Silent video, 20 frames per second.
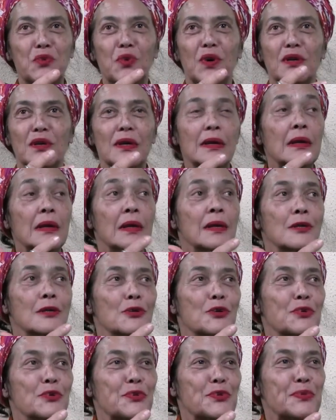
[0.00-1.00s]

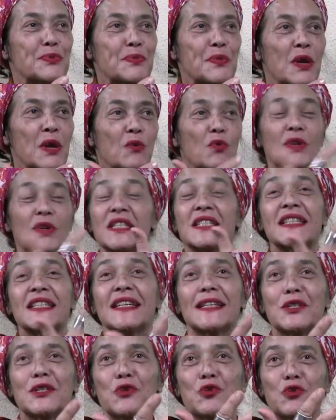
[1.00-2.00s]
What is it?